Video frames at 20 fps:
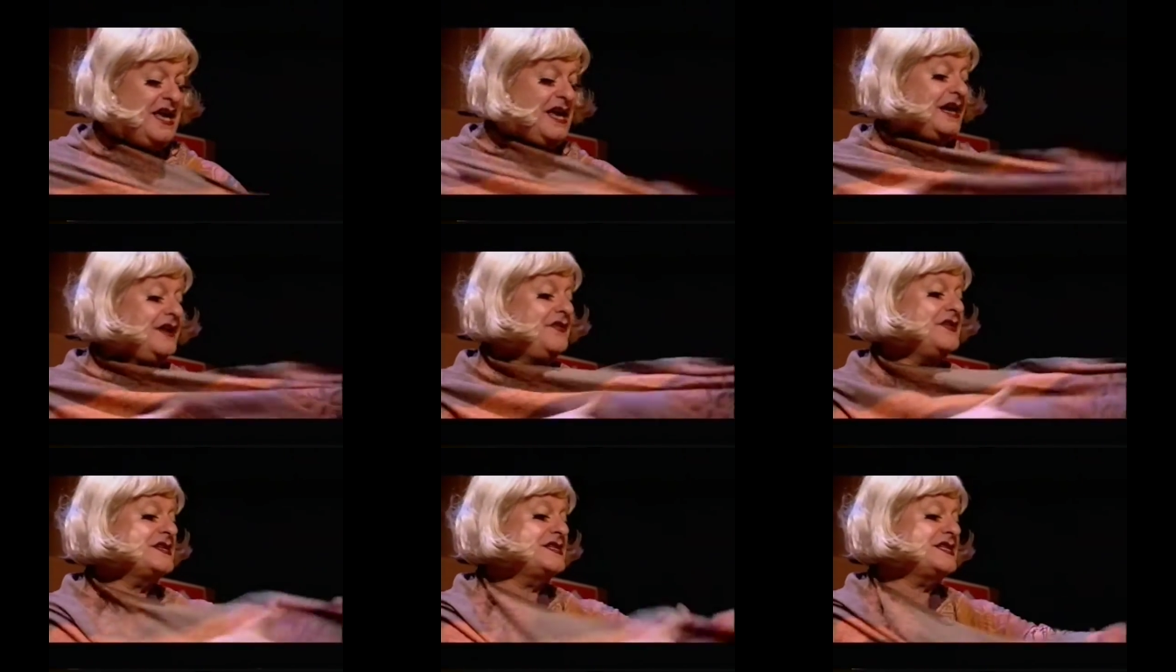
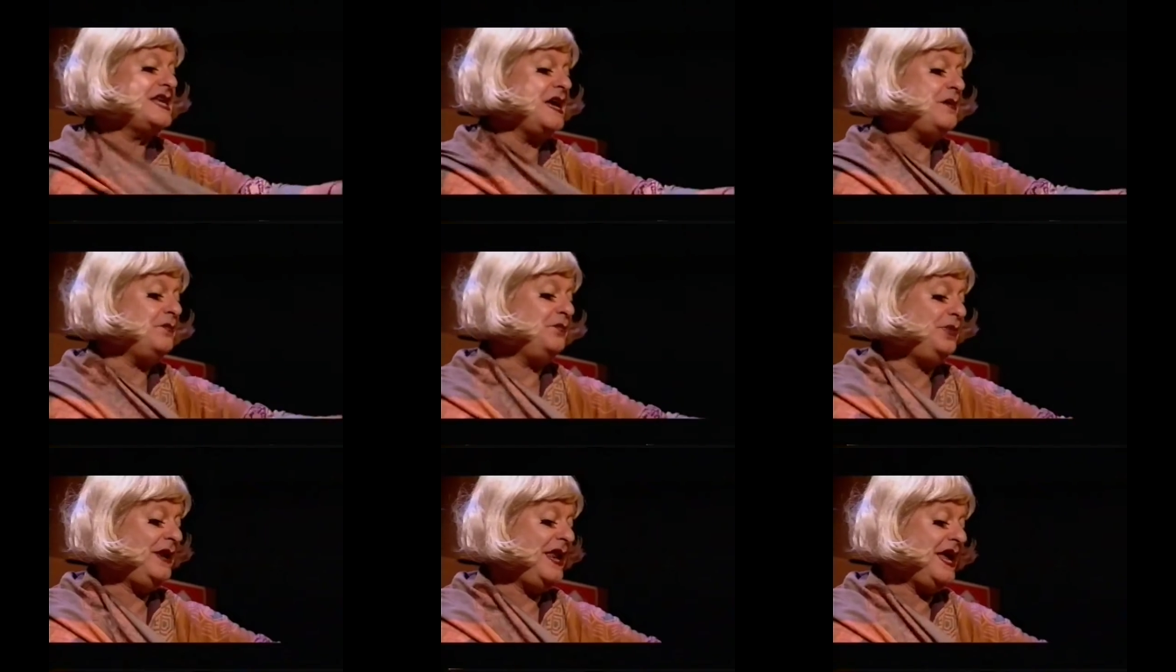in the
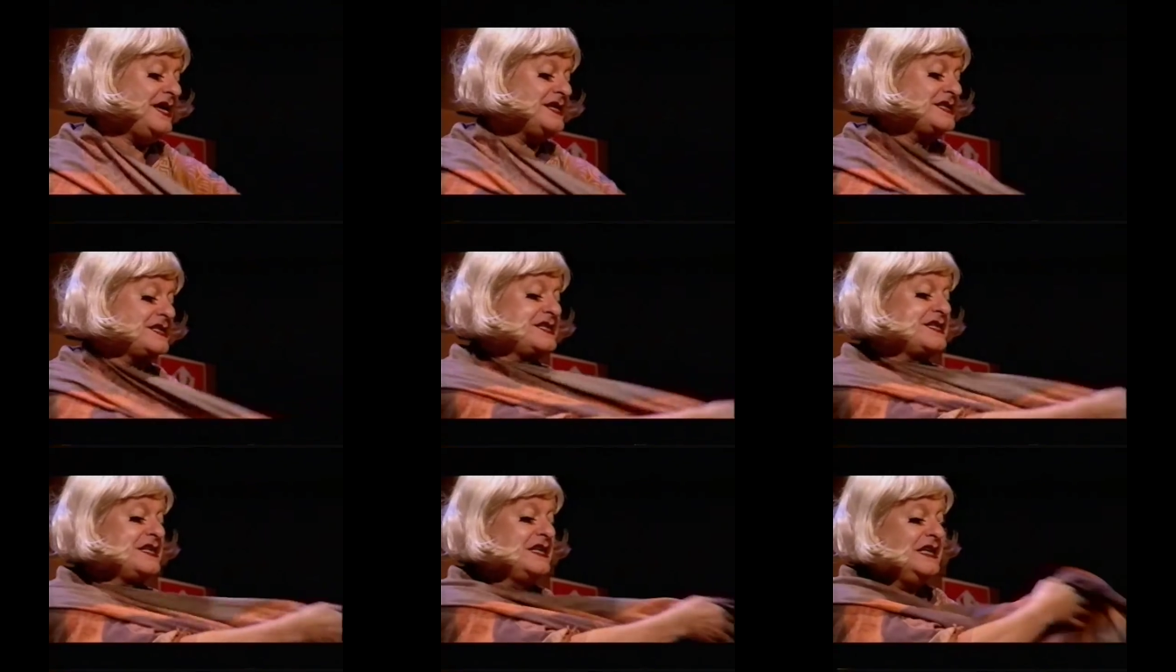same
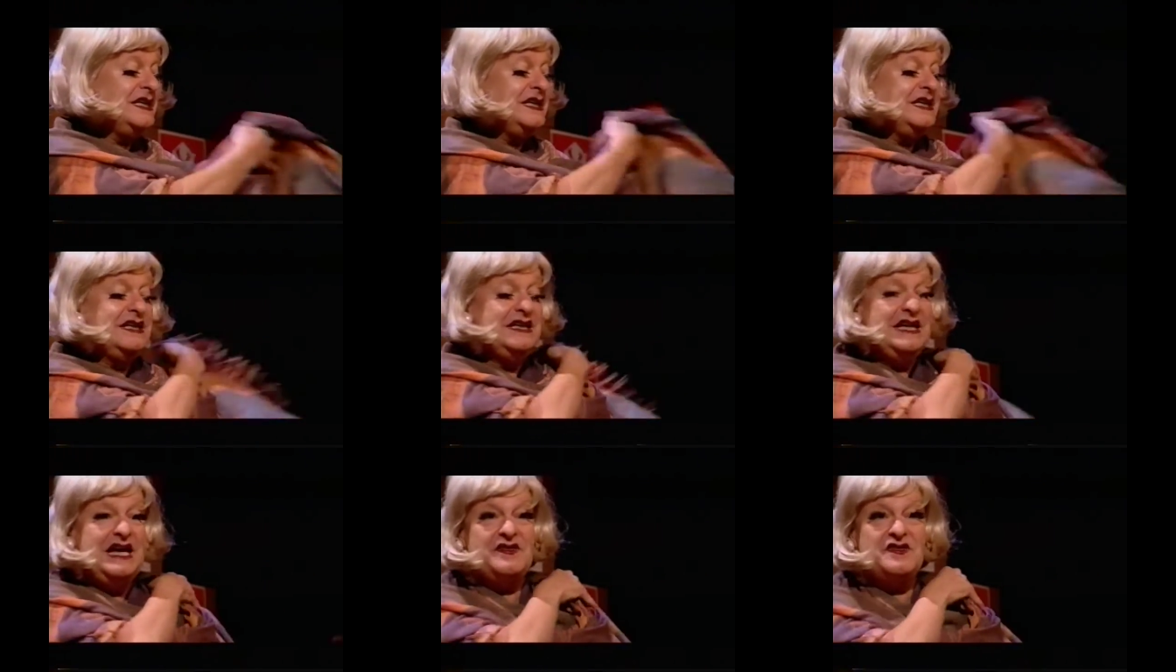place
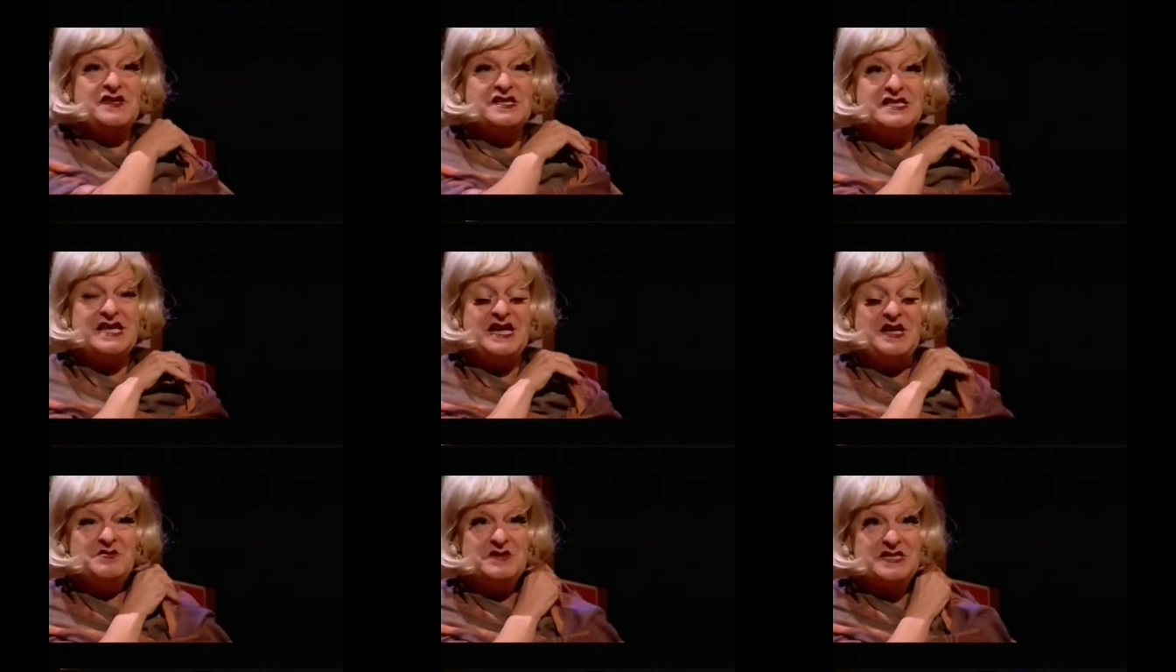at the
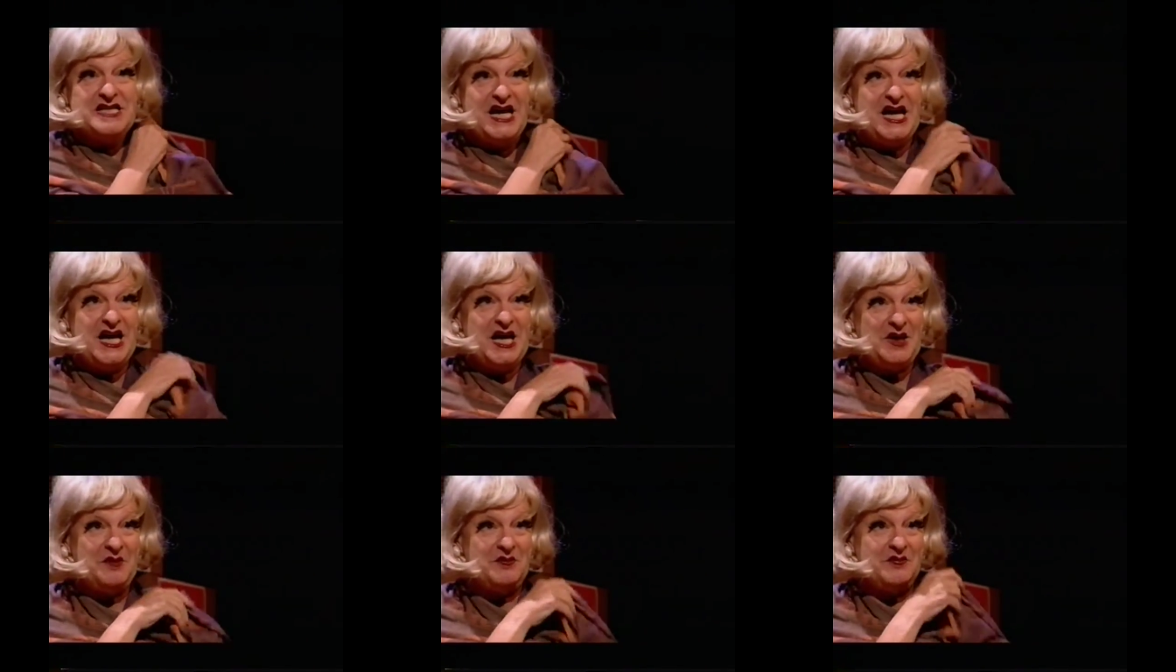same
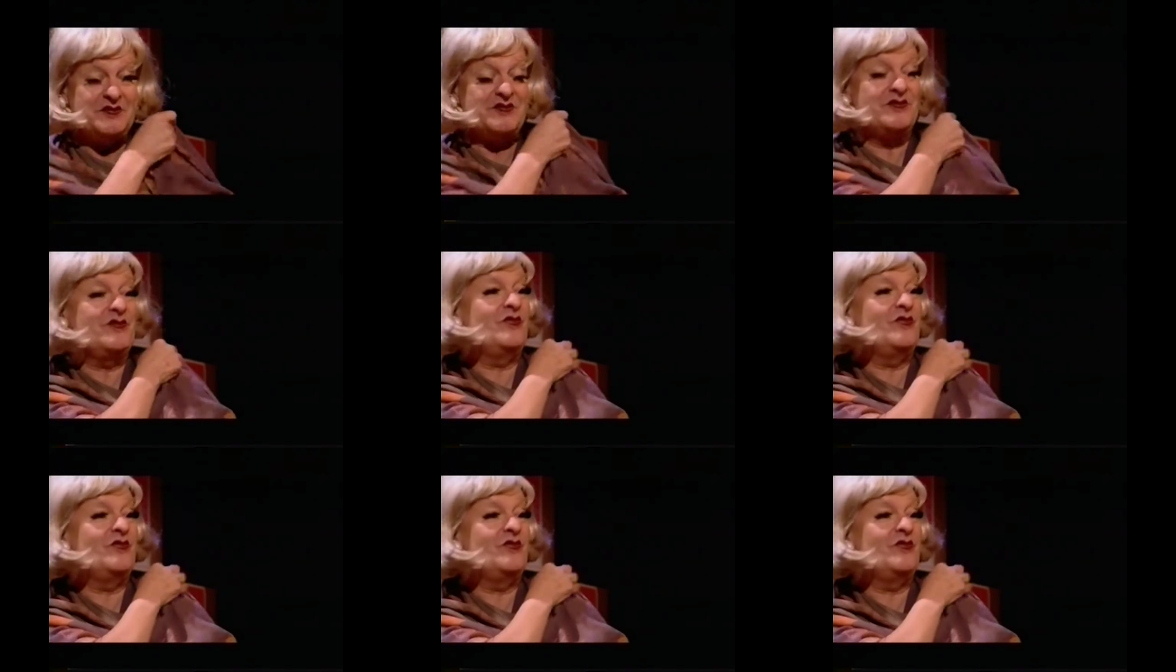time.